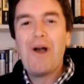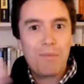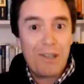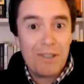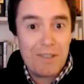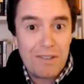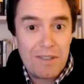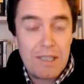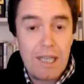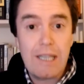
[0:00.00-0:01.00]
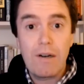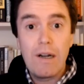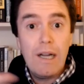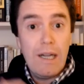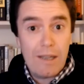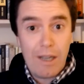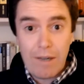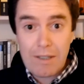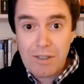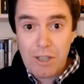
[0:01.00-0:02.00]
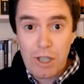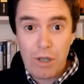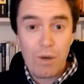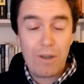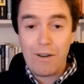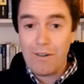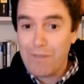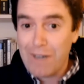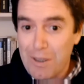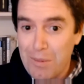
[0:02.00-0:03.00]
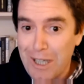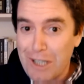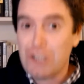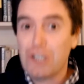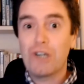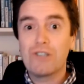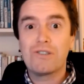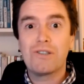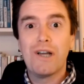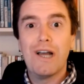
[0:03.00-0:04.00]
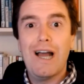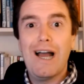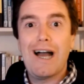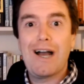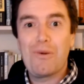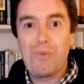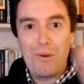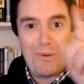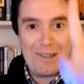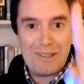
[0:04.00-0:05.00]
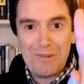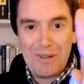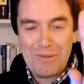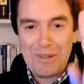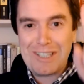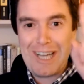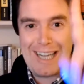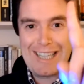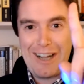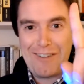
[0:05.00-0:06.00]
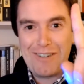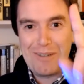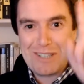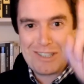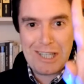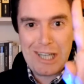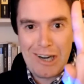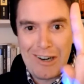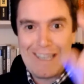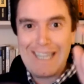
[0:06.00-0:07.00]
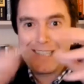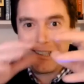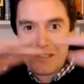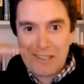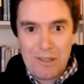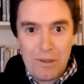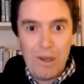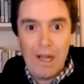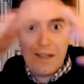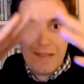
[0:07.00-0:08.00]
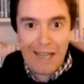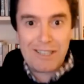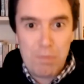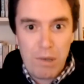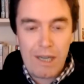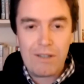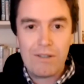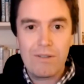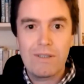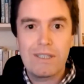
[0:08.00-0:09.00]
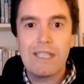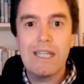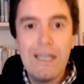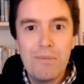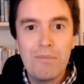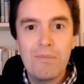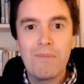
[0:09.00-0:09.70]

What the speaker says: because, as you said, they're insecure, they're afraid of being judged. We're taking that from the singular leader to that spreading through the team.